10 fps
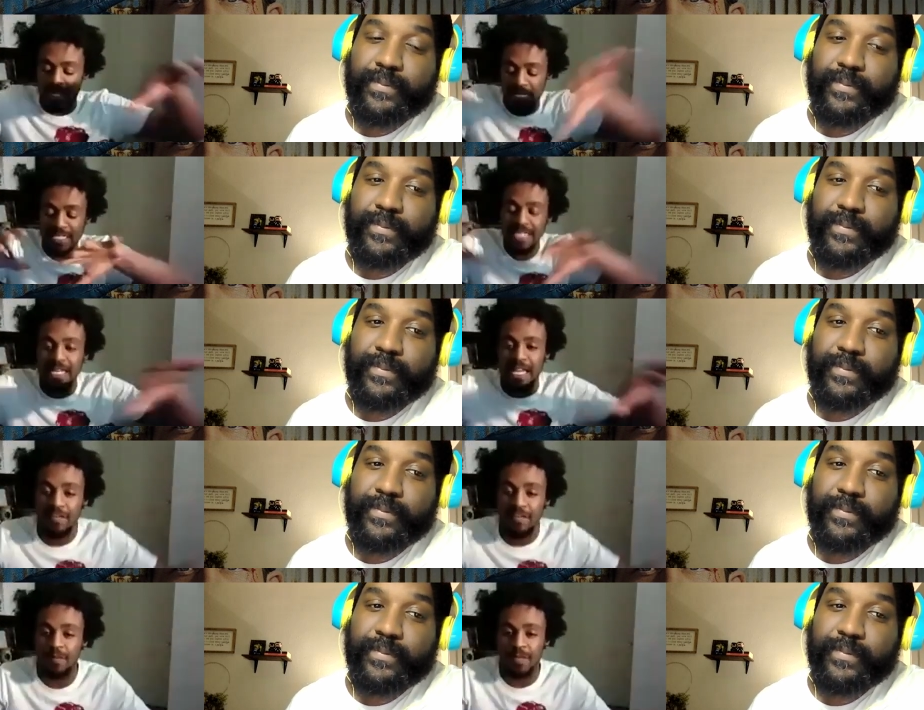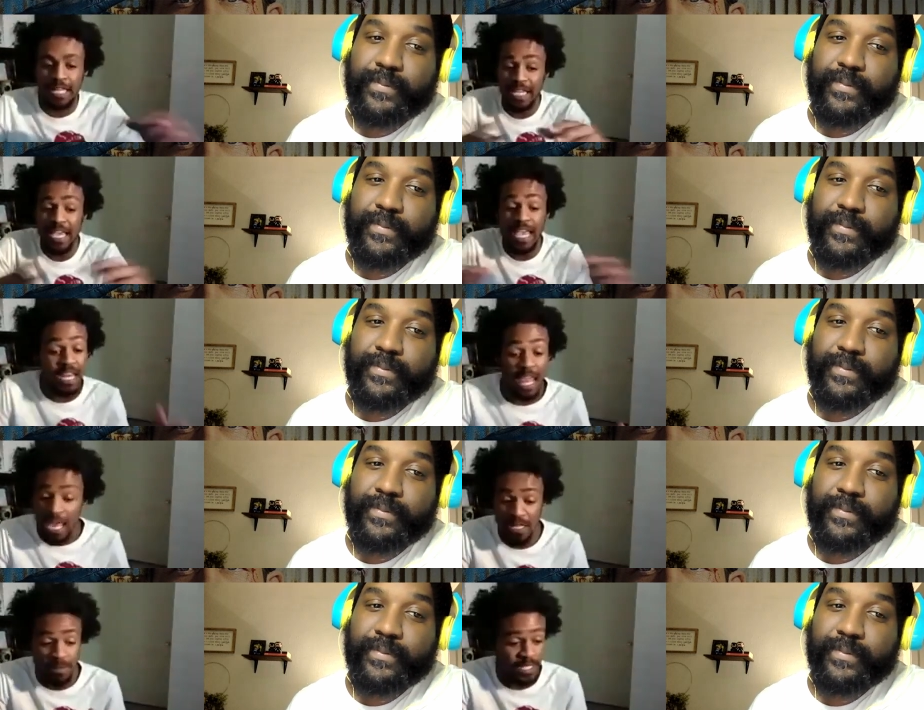Speaker 1: didn't hit for me. Like it had
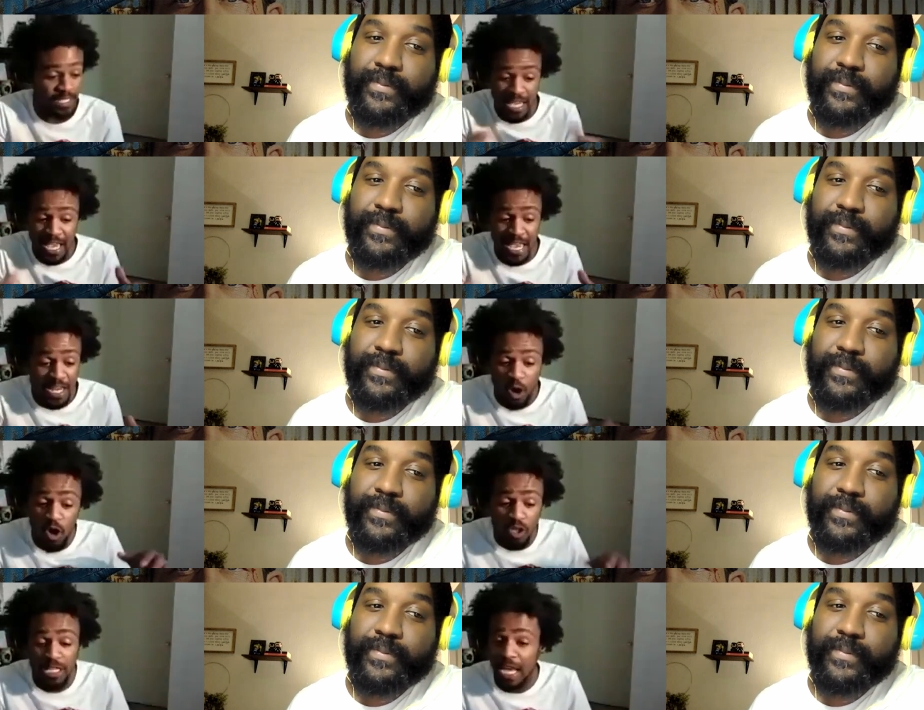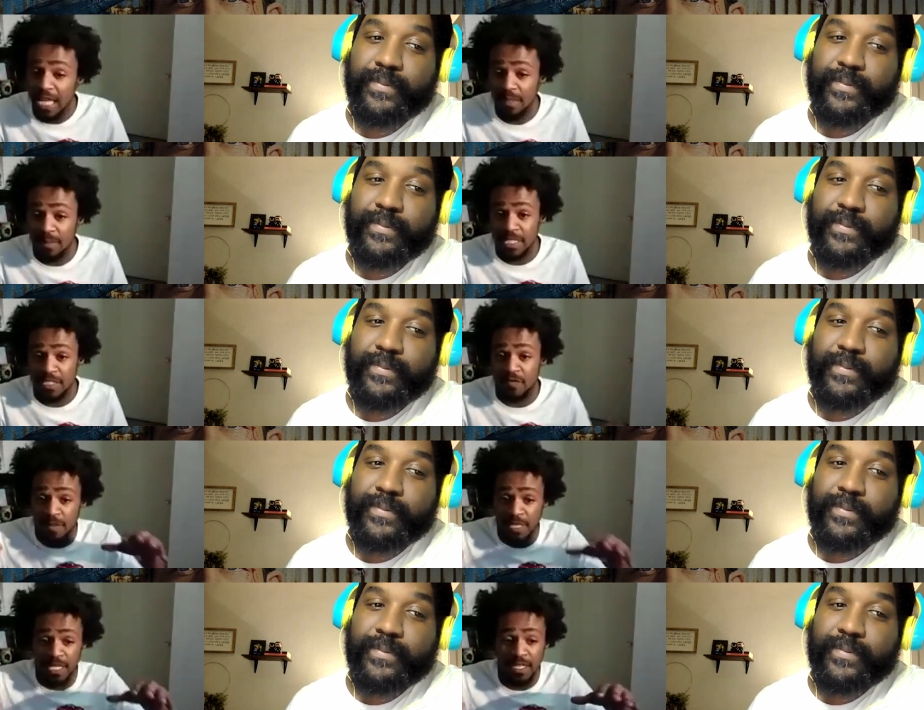elements, it had all the elements for
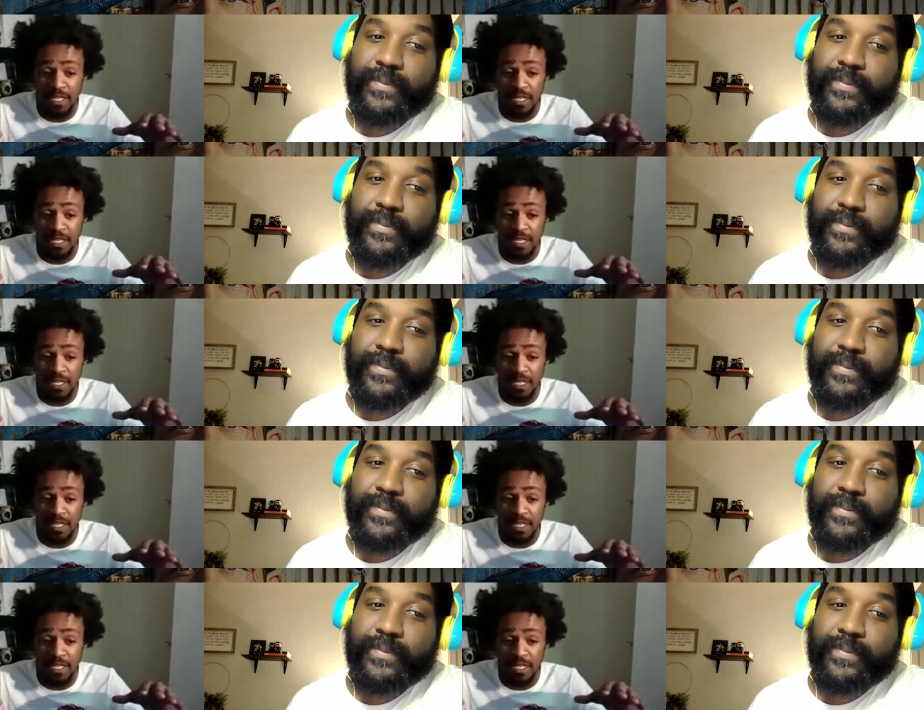me